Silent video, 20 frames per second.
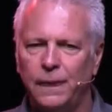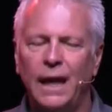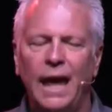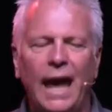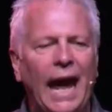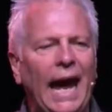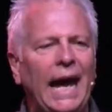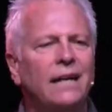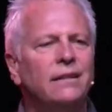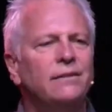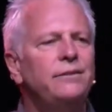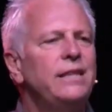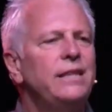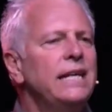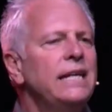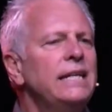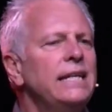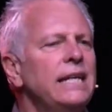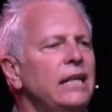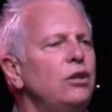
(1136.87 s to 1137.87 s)
And
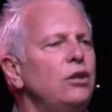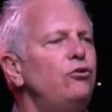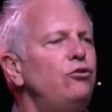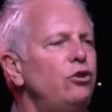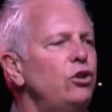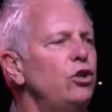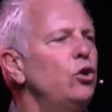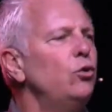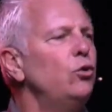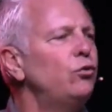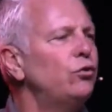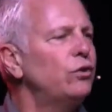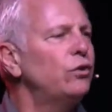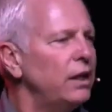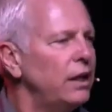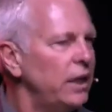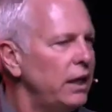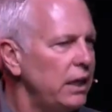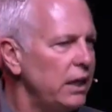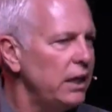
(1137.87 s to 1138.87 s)
then it is used
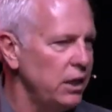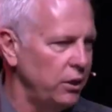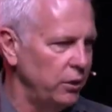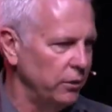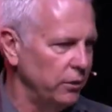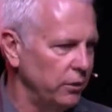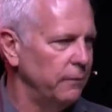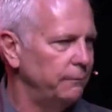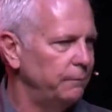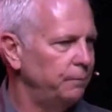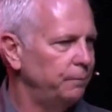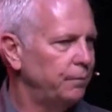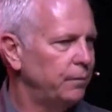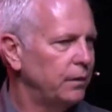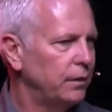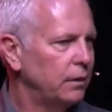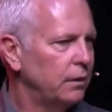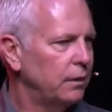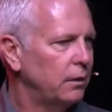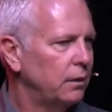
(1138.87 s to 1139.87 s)
here.
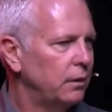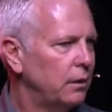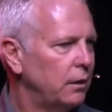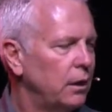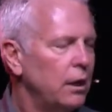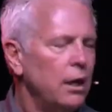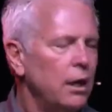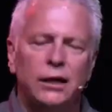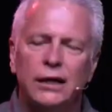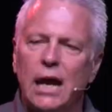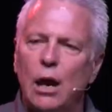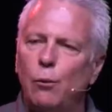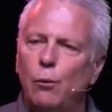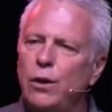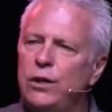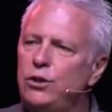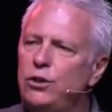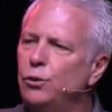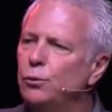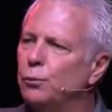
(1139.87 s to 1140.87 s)
Now,
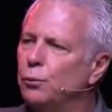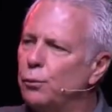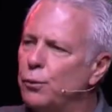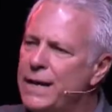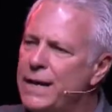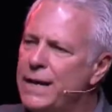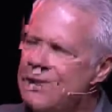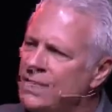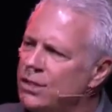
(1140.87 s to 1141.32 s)
when you read